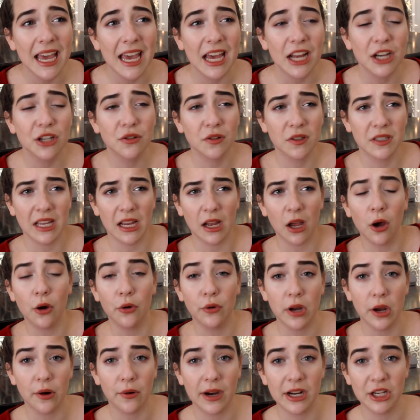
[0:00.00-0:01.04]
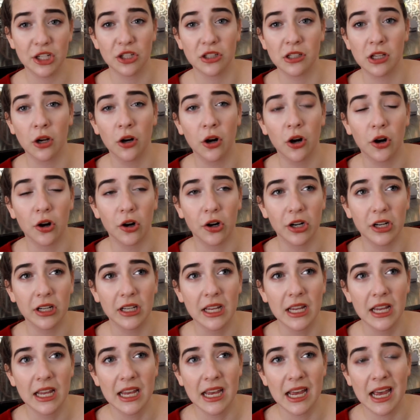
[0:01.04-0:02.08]
And she was like, oh no, I just heard.
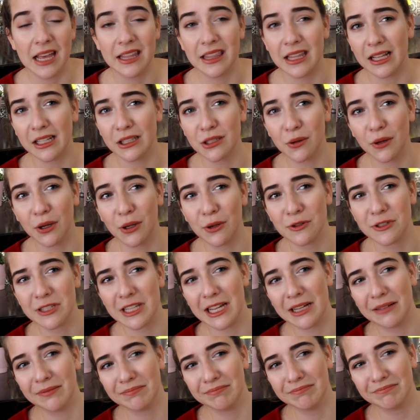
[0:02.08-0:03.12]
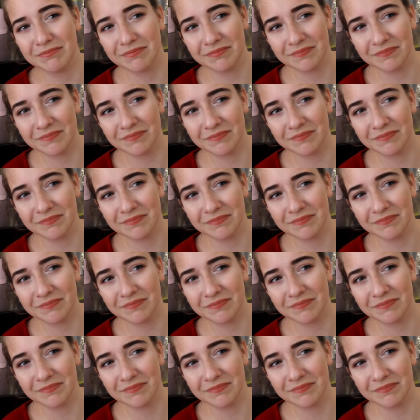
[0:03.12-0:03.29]
And that's when I was like,